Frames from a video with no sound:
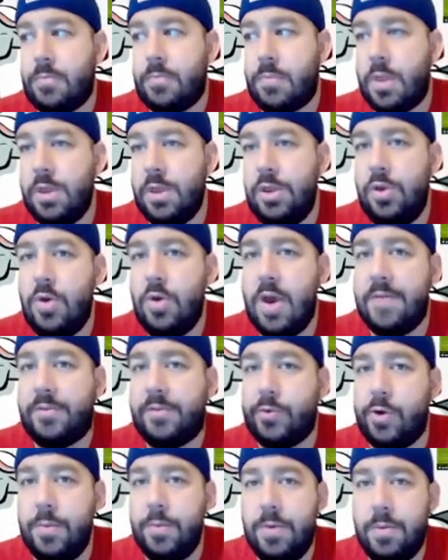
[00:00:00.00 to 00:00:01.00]
you have
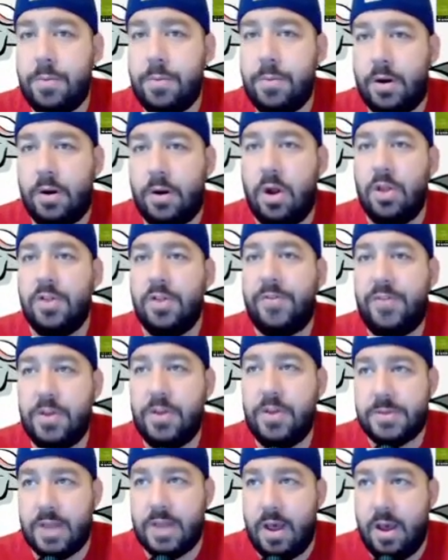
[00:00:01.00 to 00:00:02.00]
to remember on the
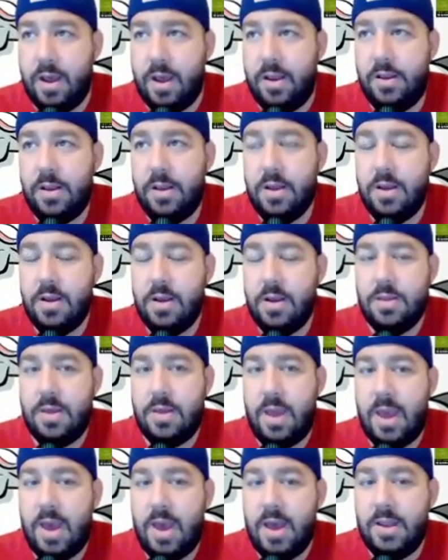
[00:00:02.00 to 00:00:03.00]
flip side,
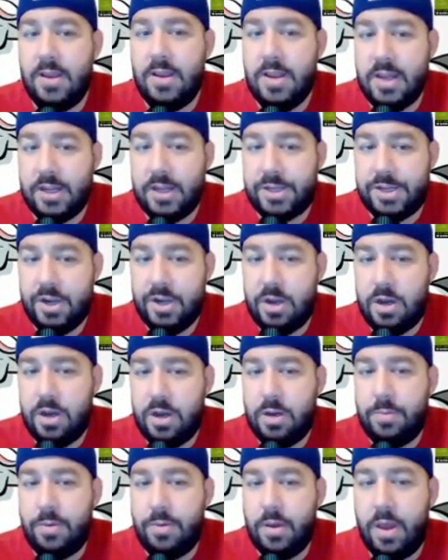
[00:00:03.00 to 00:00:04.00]
they had Nick
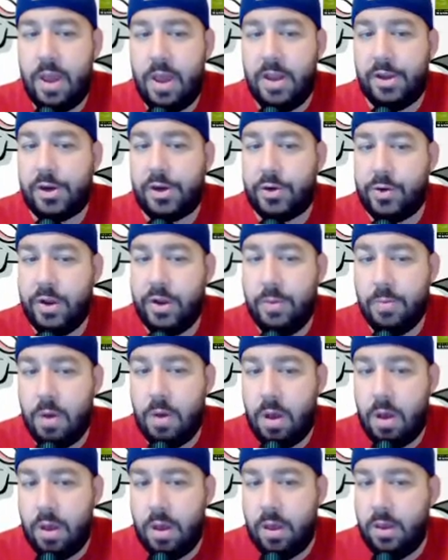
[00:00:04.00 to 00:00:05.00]
Chubb and Kareem
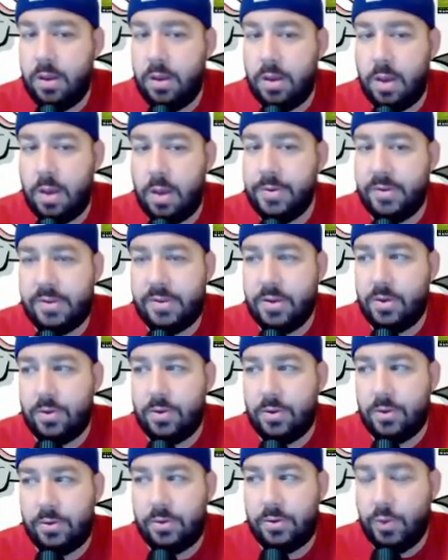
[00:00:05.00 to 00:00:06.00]
Hunt up
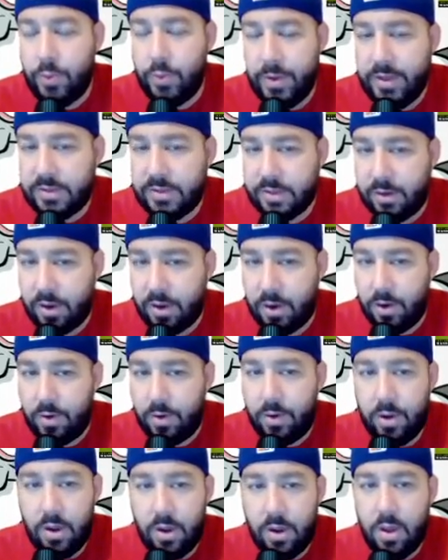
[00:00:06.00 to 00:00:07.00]
until 2 weeks
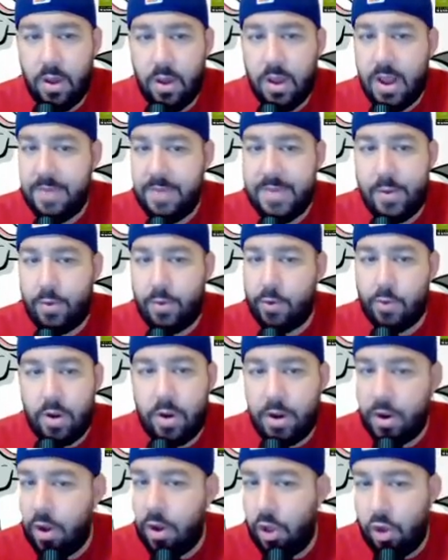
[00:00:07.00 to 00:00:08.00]
ago, and they were
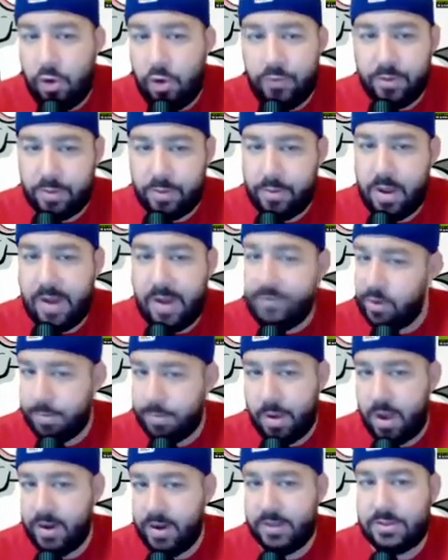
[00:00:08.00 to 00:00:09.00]
running all over
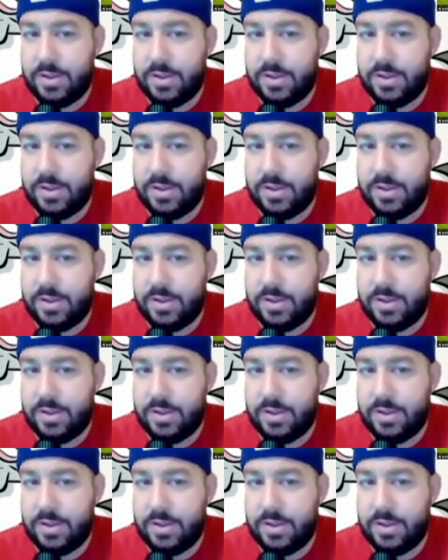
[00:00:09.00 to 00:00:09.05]
everybody.